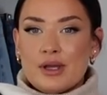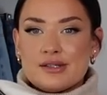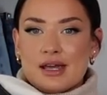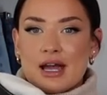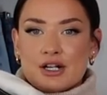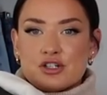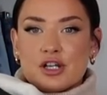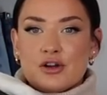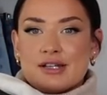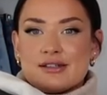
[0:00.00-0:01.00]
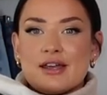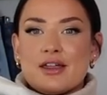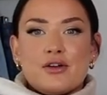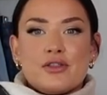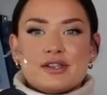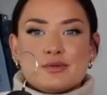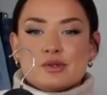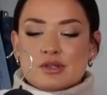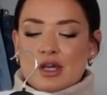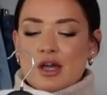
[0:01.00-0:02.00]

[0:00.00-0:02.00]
It's actually crazy that I thought this was